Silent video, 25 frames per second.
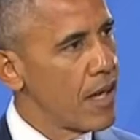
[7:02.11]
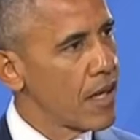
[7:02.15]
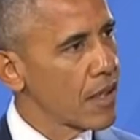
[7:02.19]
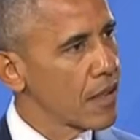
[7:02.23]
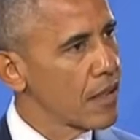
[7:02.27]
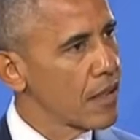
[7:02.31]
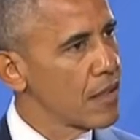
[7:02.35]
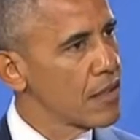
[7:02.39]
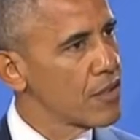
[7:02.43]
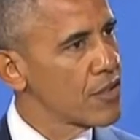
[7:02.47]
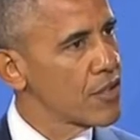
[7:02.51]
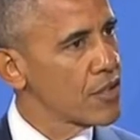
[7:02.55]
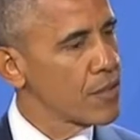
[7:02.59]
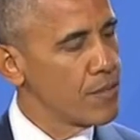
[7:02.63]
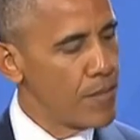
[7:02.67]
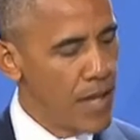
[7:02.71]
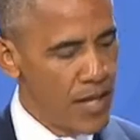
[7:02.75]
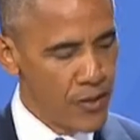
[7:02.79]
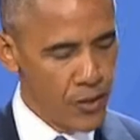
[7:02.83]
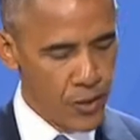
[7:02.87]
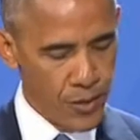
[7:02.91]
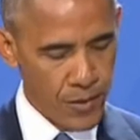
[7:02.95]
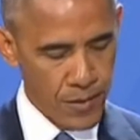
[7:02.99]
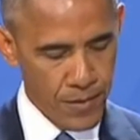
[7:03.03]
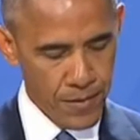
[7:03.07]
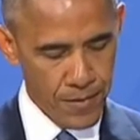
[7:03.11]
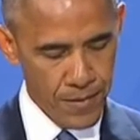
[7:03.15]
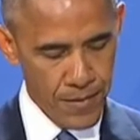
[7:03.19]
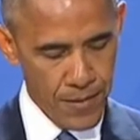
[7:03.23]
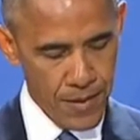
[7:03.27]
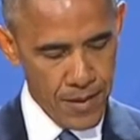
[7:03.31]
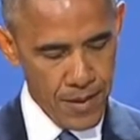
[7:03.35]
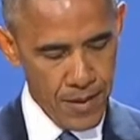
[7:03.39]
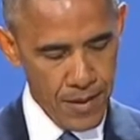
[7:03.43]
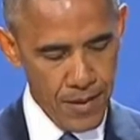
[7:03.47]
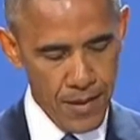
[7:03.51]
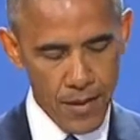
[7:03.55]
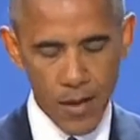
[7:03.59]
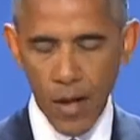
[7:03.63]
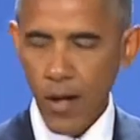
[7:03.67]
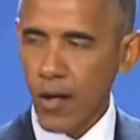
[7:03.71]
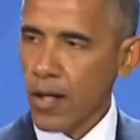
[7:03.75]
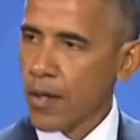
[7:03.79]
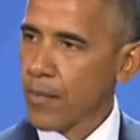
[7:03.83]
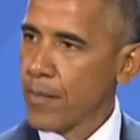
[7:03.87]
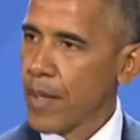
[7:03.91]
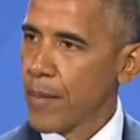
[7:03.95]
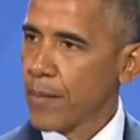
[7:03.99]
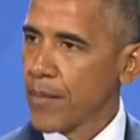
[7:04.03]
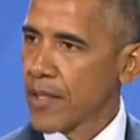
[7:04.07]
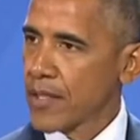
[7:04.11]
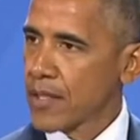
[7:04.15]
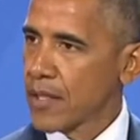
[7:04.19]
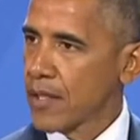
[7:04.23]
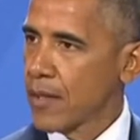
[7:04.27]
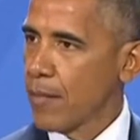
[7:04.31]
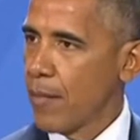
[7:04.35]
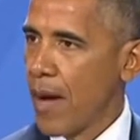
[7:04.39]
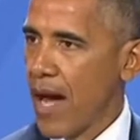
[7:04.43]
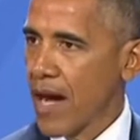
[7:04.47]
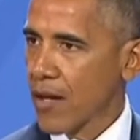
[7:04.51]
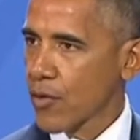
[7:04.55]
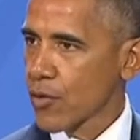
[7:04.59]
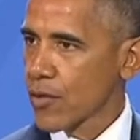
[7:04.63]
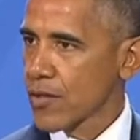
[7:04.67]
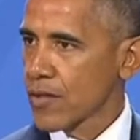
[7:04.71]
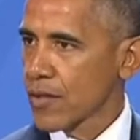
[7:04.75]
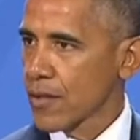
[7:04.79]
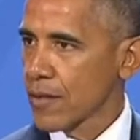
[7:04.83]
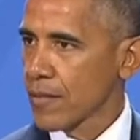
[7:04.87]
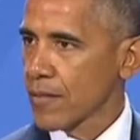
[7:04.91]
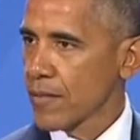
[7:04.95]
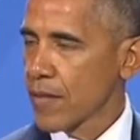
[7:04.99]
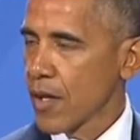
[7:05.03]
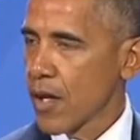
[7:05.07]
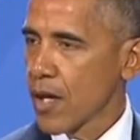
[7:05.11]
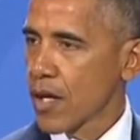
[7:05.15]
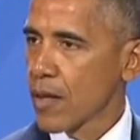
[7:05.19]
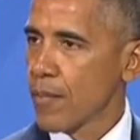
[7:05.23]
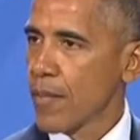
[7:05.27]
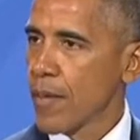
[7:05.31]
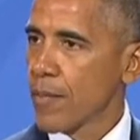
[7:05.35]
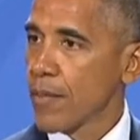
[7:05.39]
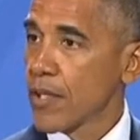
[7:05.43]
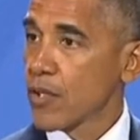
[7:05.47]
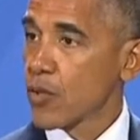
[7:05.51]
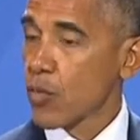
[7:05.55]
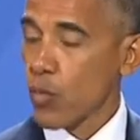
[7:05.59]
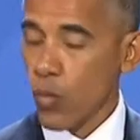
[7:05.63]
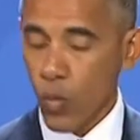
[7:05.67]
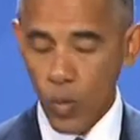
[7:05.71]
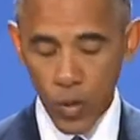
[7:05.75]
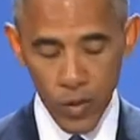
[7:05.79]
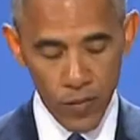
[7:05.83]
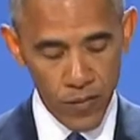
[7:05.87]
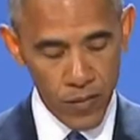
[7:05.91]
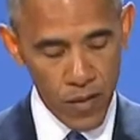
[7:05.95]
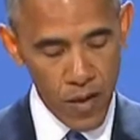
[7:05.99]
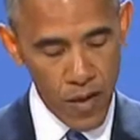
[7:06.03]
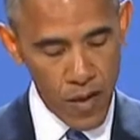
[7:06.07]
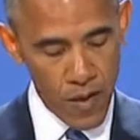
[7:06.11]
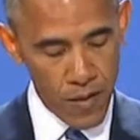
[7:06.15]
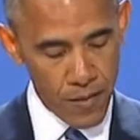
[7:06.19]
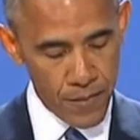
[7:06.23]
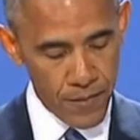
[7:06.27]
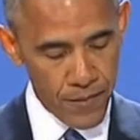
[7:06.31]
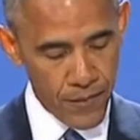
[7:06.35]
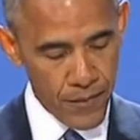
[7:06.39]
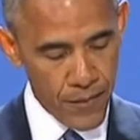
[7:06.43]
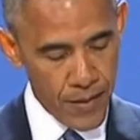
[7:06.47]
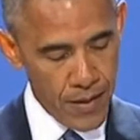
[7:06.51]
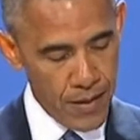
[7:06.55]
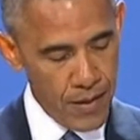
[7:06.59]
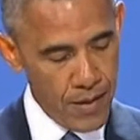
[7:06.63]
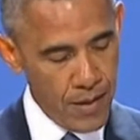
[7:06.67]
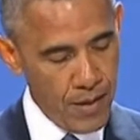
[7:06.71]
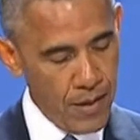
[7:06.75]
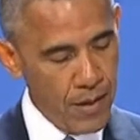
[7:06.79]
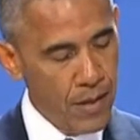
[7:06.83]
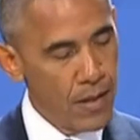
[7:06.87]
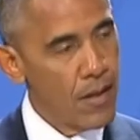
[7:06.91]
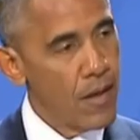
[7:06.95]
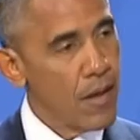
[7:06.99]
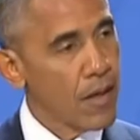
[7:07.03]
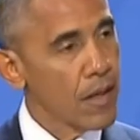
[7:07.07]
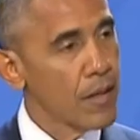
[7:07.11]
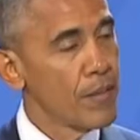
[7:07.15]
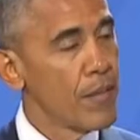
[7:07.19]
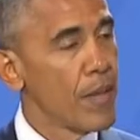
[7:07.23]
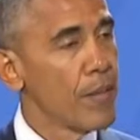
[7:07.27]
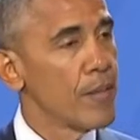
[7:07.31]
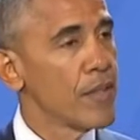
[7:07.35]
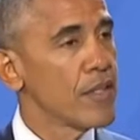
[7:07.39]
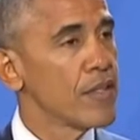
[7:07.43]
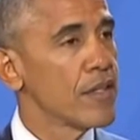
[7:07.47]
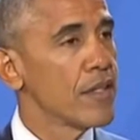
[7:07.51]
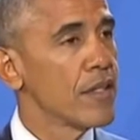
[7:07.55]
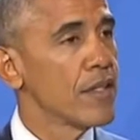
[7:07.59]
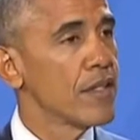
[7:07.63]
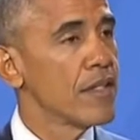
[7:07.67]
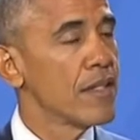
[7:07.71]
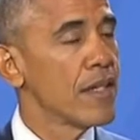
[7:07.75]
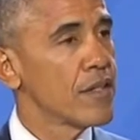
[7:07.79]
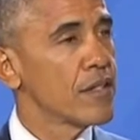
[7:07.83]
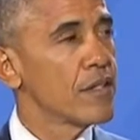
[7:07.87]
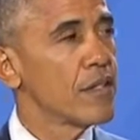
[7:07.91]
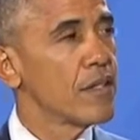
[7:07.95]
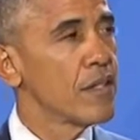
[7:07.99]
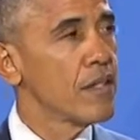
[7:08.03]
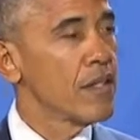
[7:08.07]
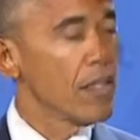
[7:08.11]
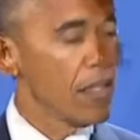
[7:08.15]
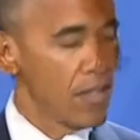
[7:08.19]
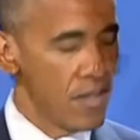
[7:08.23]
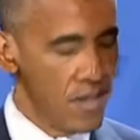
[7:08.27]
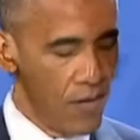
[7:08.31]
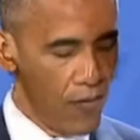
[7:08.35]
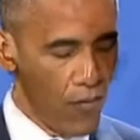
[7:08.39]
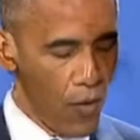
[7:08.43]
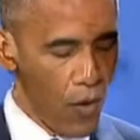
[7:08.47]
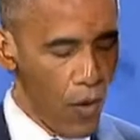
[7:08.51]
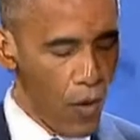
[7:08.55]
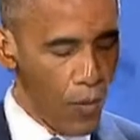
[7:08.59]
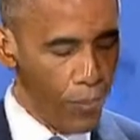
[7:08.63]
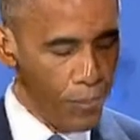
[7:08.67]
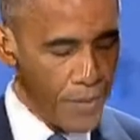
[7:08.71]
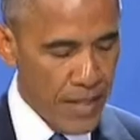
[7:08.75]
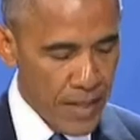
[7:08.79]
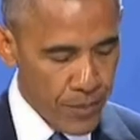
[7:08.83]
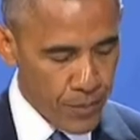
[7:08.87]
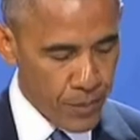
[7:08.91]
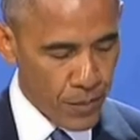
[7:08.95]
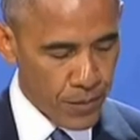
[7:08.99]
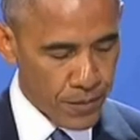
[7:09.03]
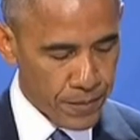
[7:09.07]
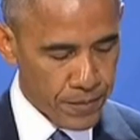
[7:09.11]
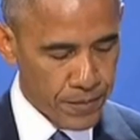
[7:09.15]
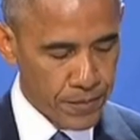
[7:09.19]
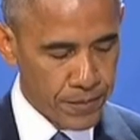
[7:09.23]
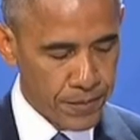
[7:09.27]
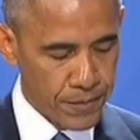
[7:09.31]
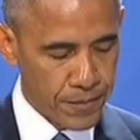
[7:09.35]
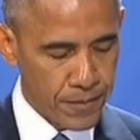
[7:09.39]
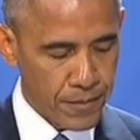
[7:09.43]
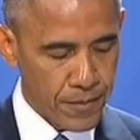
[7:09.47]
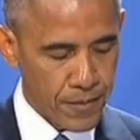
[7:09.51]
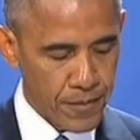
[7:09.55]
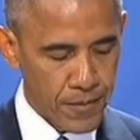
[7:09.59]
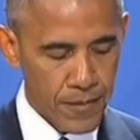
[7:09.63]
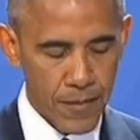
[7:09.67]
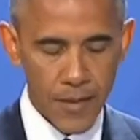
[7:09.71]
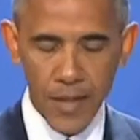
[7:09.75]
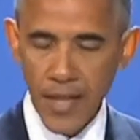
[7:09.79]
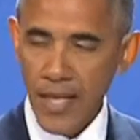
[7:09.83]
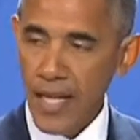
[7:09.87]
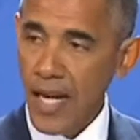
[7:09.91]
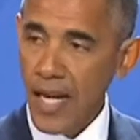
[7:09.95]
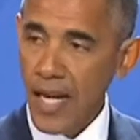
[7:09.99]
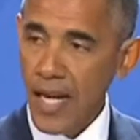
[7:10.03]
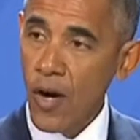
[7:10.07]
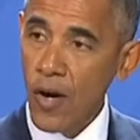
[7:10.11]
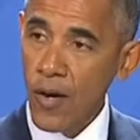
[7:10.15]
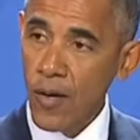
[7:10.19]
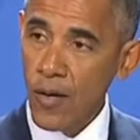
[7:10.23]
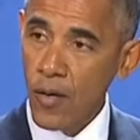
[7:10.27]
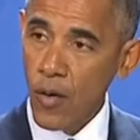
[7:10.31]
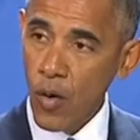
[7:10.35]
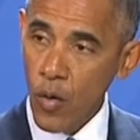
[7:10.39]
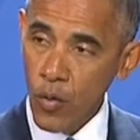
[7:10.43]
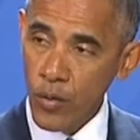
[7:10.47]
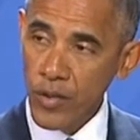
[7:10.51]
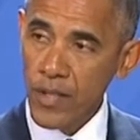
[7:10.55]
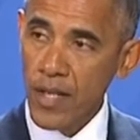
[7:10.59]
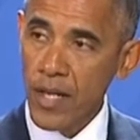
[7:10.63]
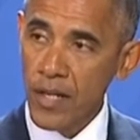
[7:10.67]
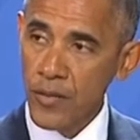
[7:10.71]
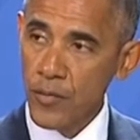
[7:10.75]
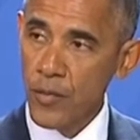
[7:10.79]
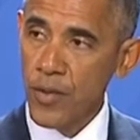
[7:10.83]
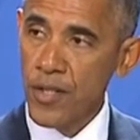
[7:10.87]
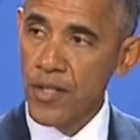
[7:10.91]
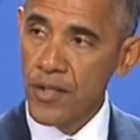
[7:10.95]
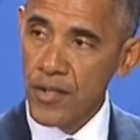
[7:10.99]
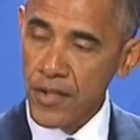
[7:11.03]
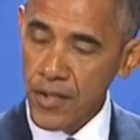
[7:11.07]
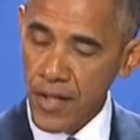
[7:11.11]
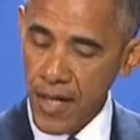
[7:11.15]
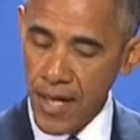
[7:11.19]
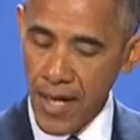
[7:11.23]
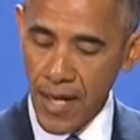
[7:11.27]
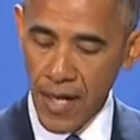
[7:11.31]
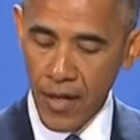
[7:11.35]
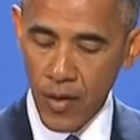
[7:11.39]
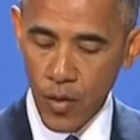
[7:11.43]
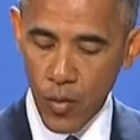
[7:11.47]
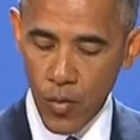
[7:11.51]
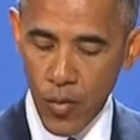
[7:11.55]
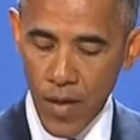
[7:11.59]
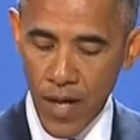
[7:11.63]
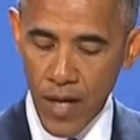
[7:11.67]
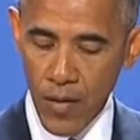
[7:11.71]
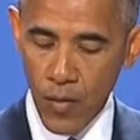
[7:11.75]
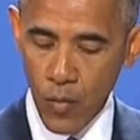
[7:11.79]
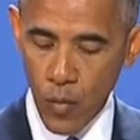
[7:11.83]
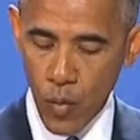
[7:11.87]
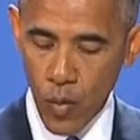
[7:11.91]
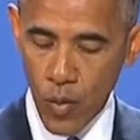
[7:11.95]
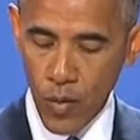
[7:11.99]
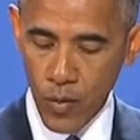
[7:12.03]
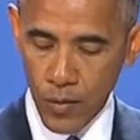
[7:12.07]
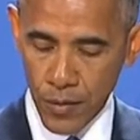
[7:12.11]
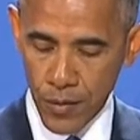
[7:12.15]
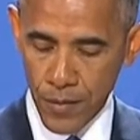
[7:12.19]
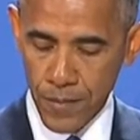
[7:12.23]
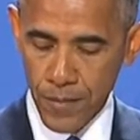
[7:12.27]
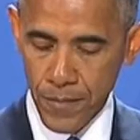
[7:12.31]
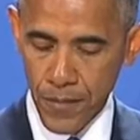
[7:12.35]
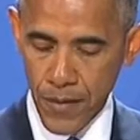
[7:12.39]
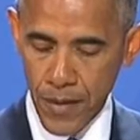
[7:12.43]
Angela just mentioned: our commitment to democracy, our commitment to rule of law, our commitment to the dignity of all people in our own countries and around the world.